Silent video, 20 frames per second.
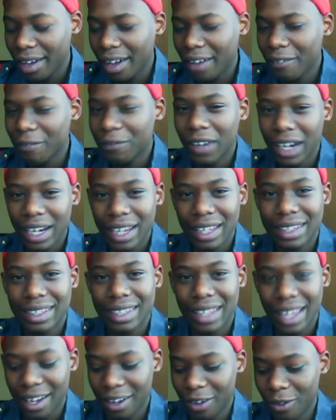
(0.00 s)
Funny
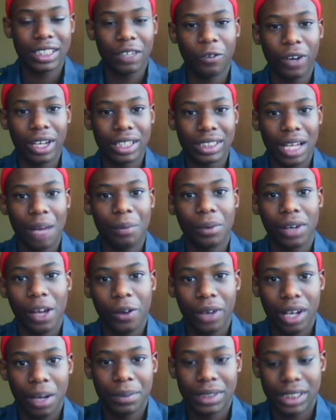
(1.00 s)
thing, for example, I
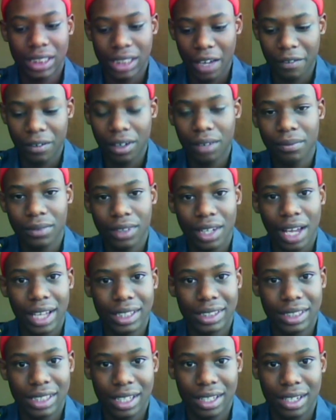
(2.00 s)
wake up at 7, I
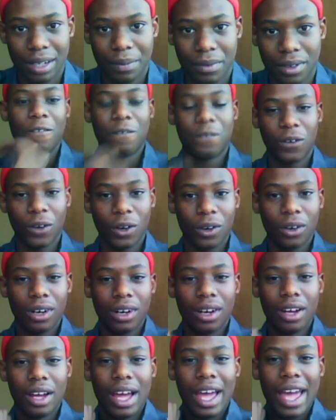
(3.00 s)
set up for
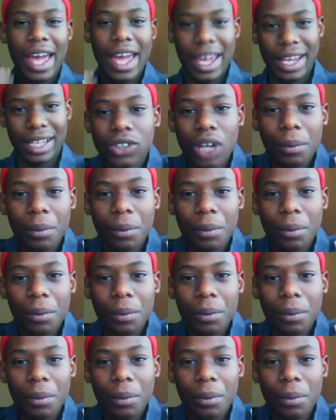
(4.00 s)
8.